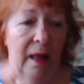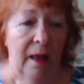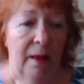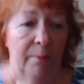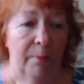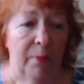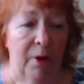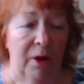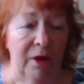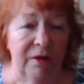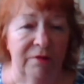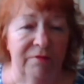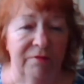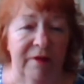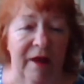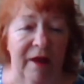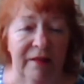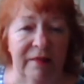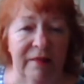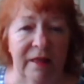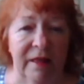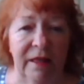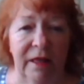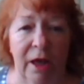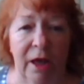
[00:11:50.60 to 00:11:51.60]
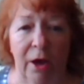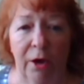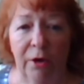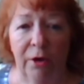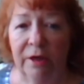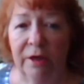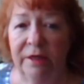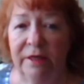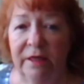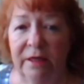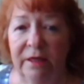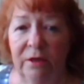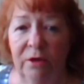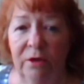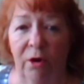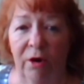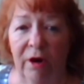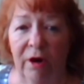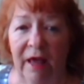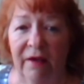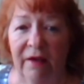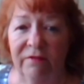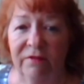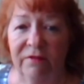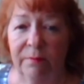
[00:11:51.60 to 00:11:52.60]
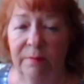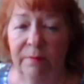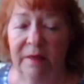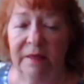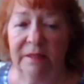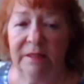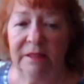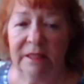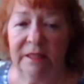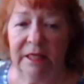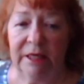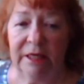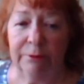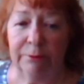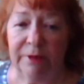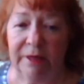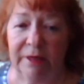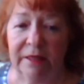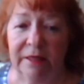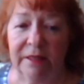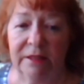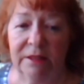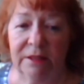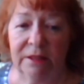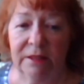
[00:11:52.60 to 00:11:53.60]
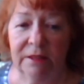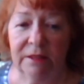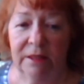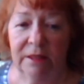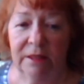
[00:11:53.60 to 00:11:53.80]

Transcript: by the fact that yoga did not have to be serious.